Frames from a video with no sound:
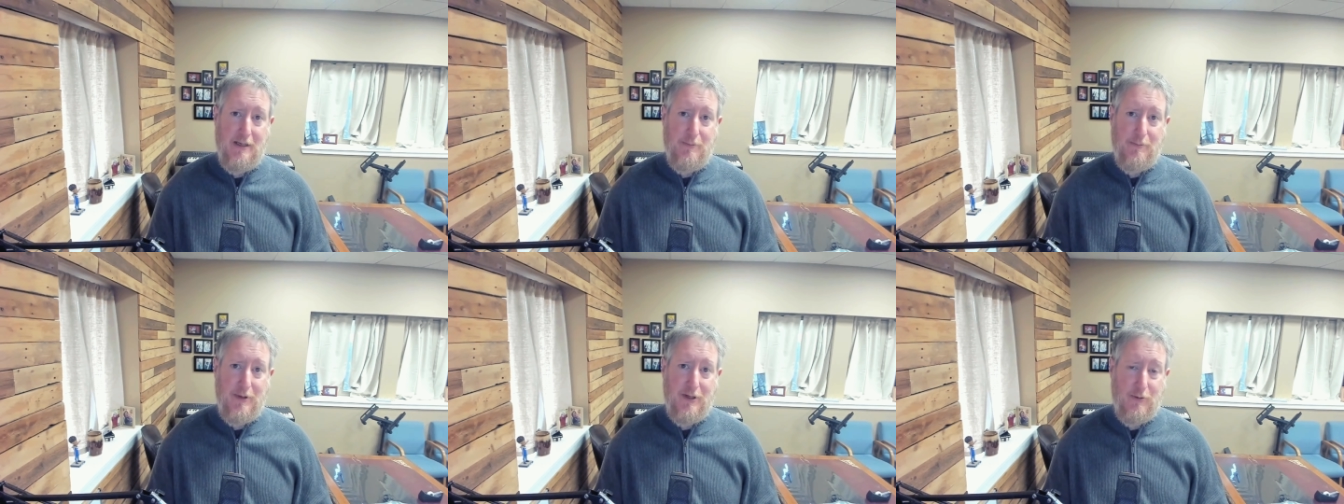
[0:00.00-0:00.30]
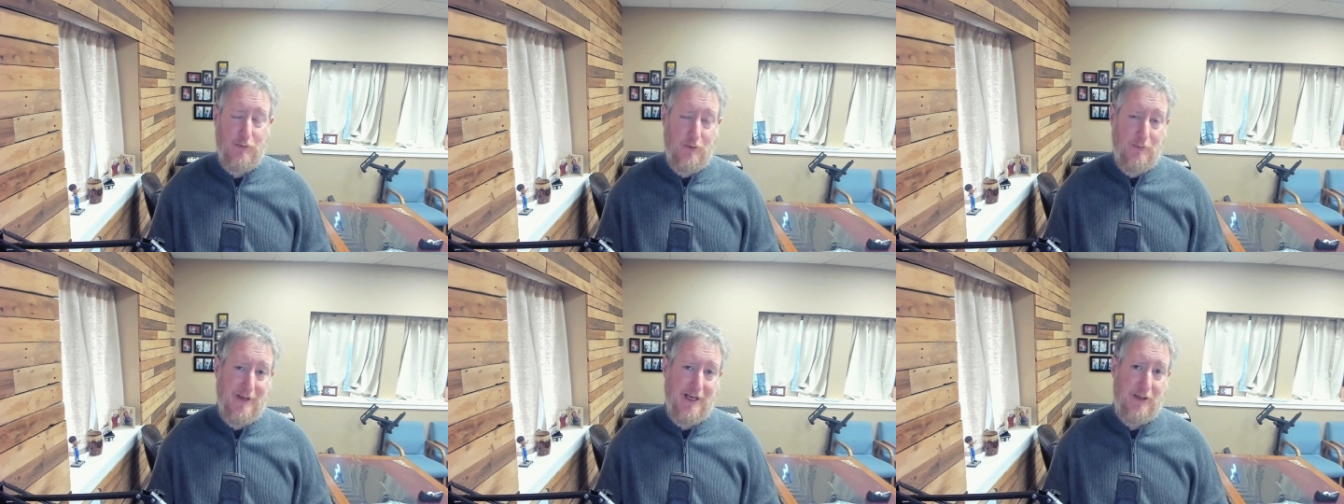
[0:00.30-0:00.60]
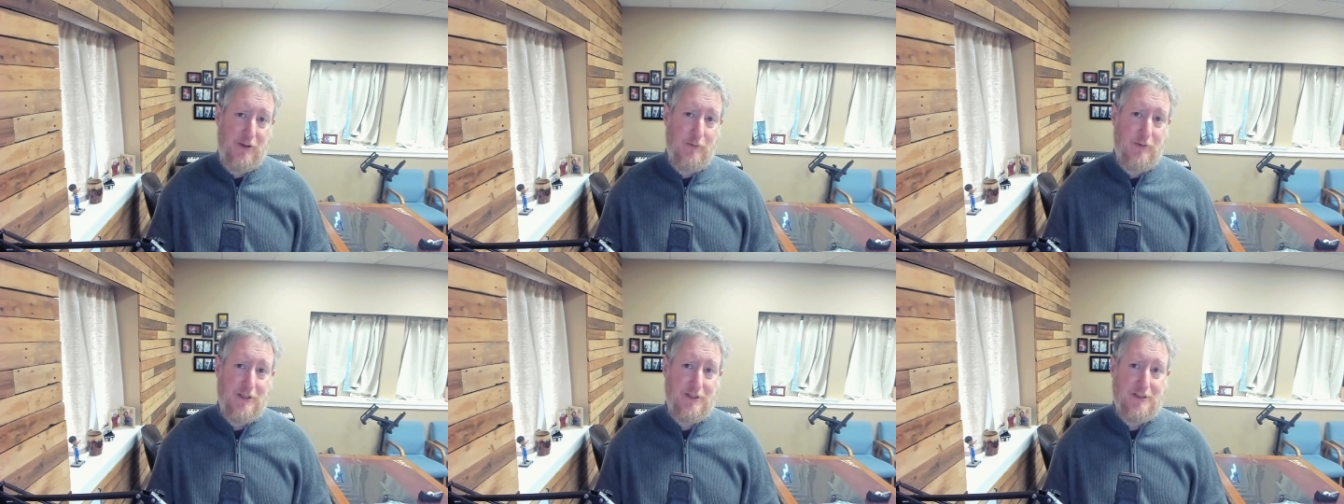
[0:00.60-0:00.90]
but it will
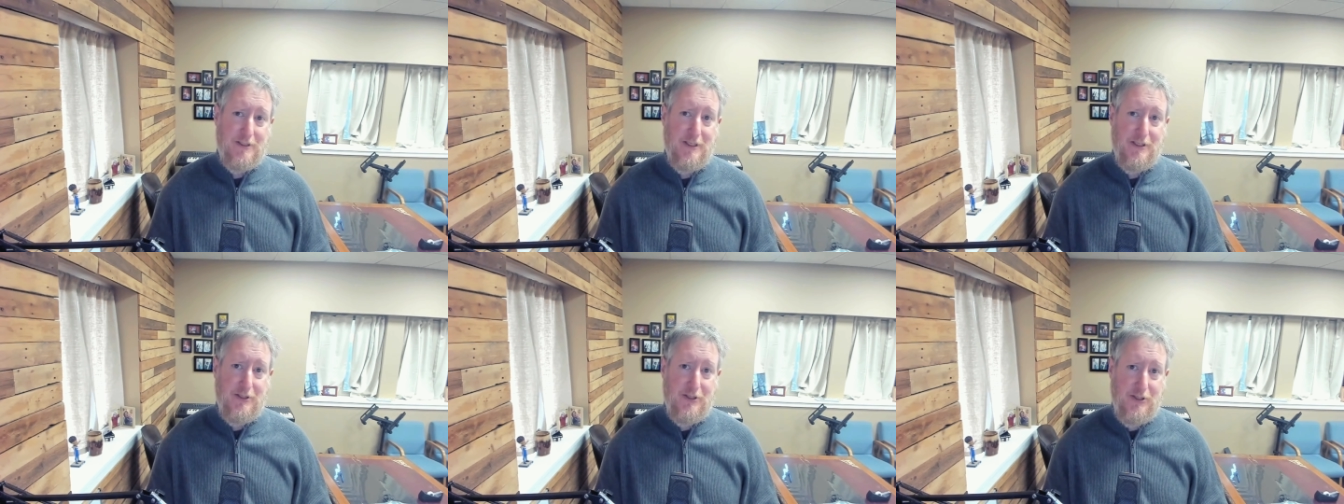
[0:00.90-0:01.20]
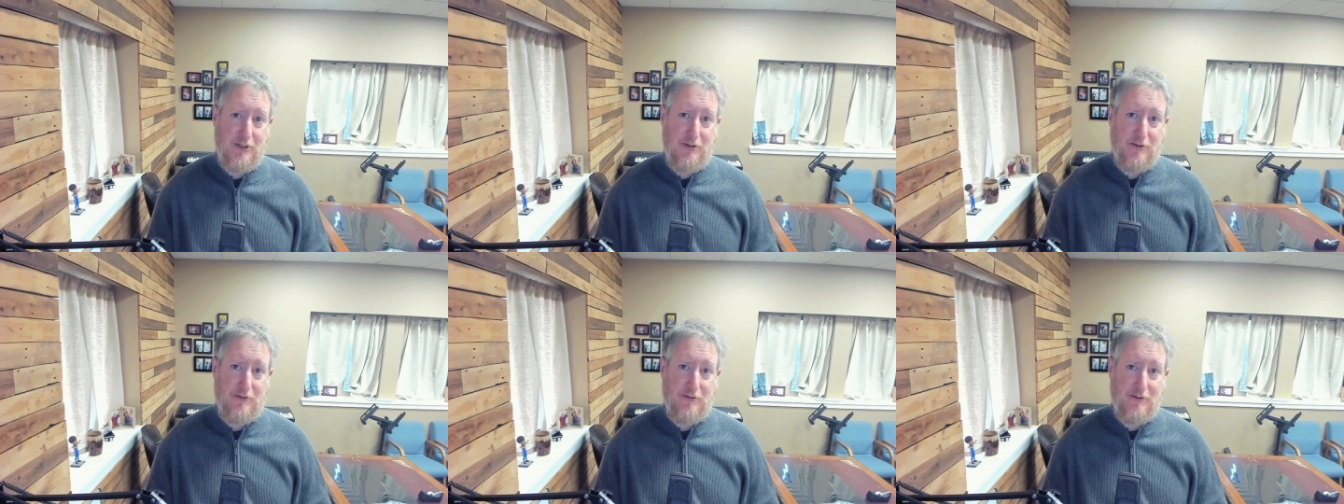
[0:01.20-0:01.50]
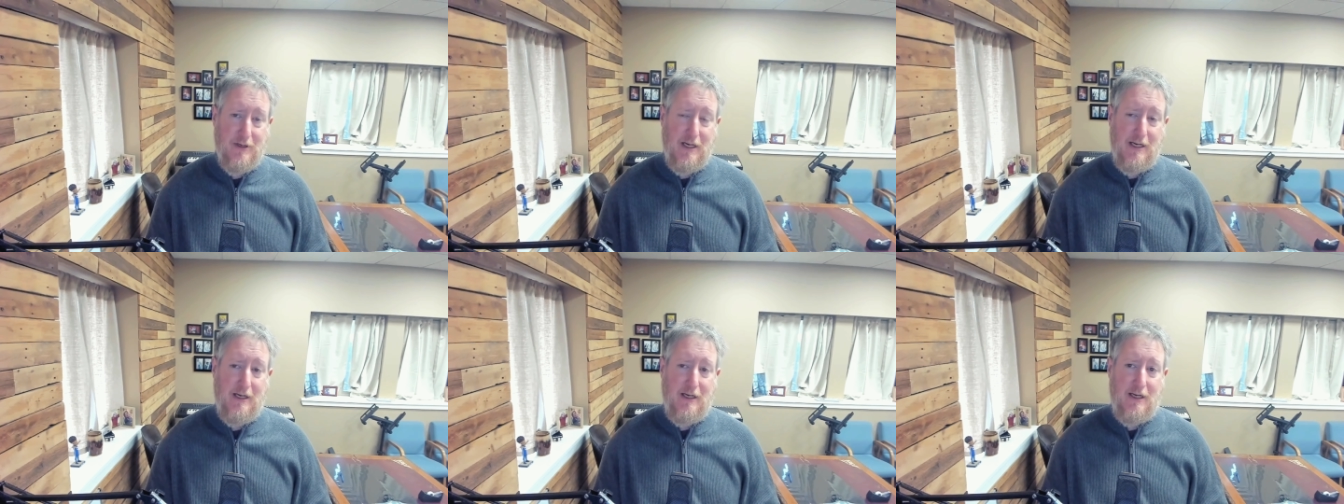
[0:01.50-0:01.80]
make the ones that
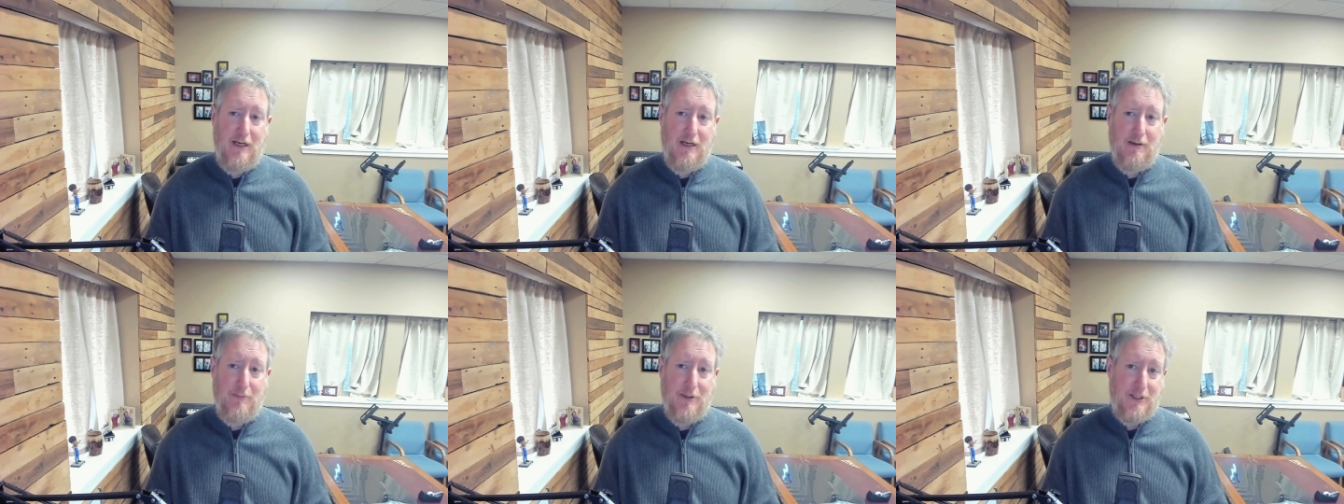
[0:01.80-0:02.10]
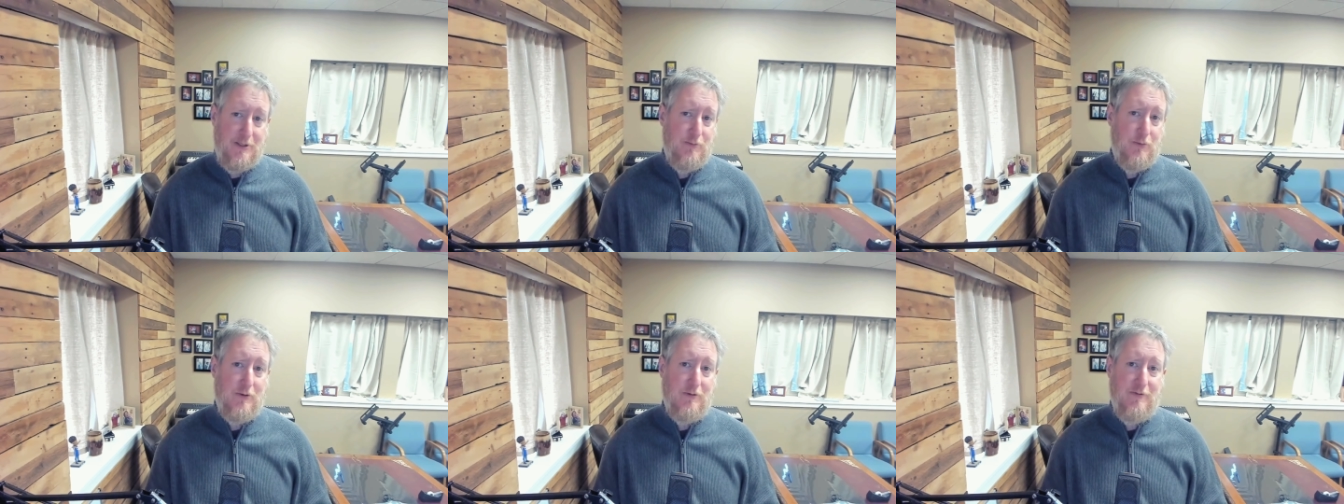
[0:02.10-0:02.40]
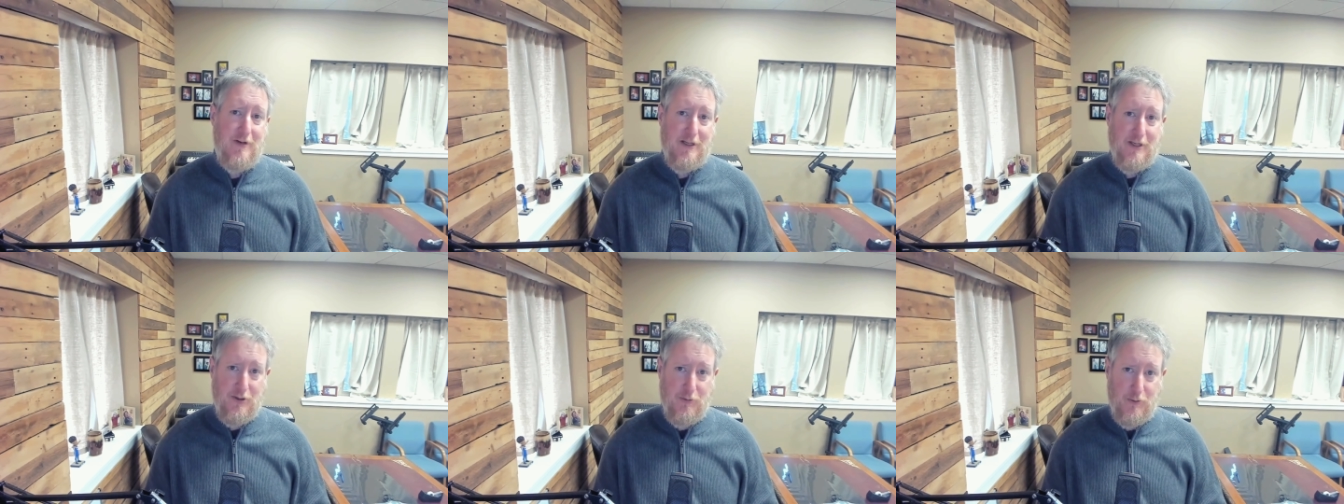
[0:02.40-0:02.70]
do a much more
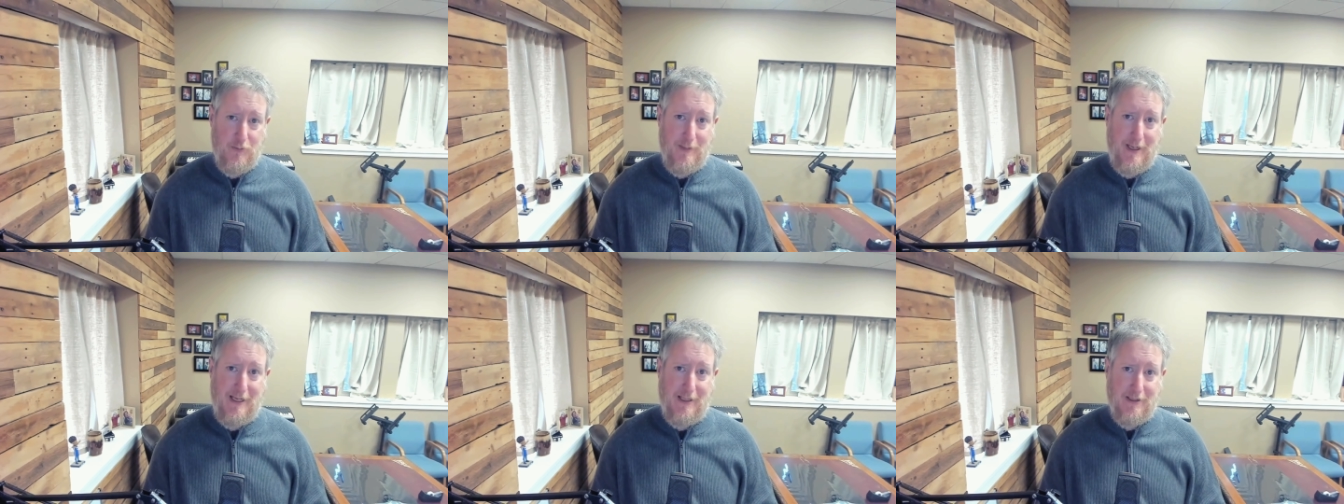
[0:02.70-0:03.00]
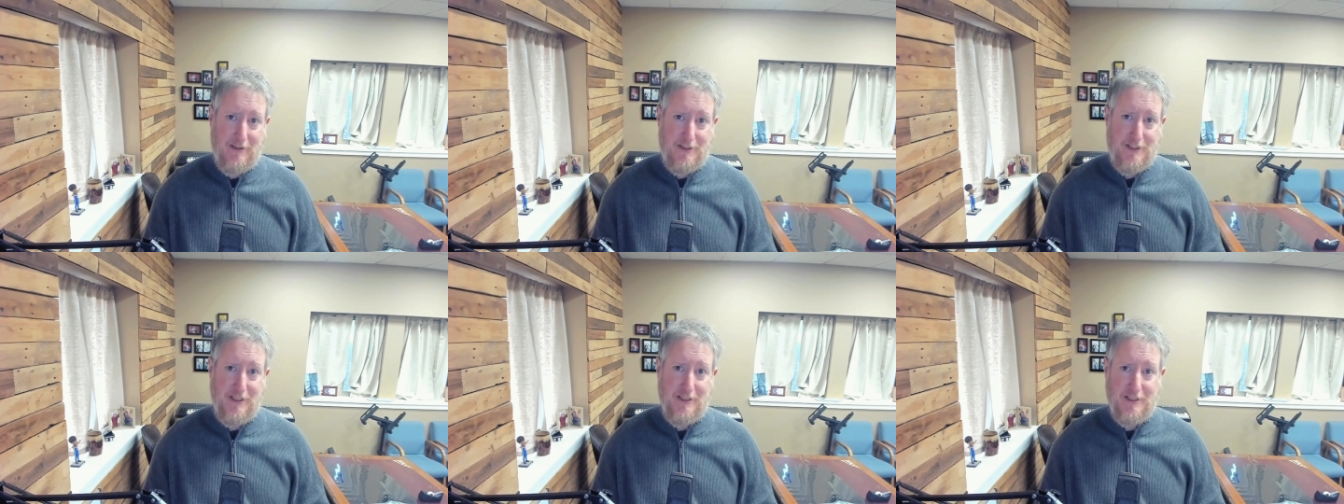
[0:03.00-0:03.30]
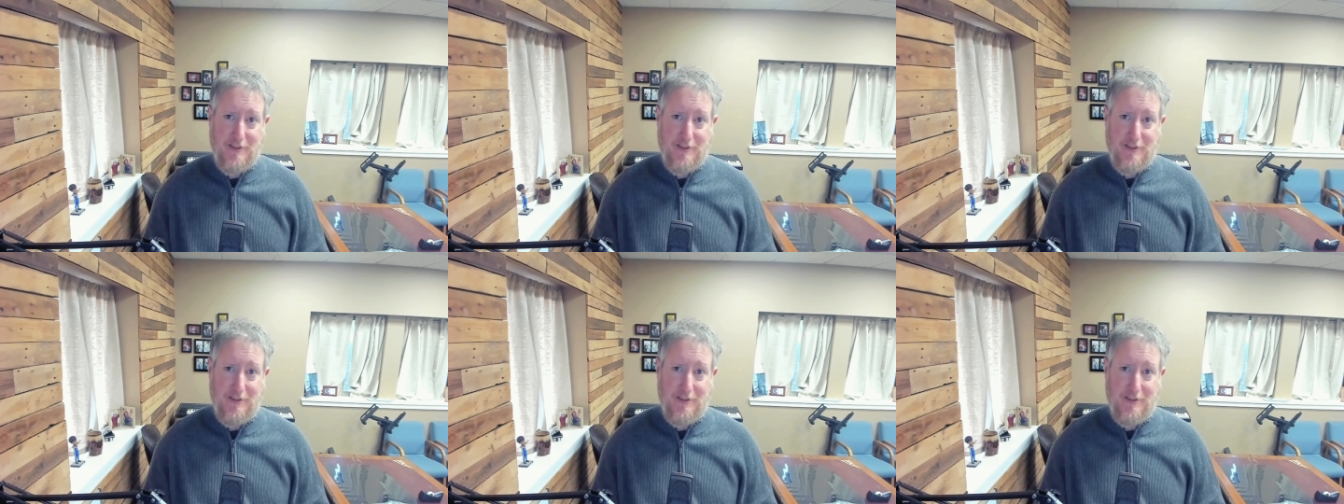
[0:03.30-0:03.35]
valuable policy,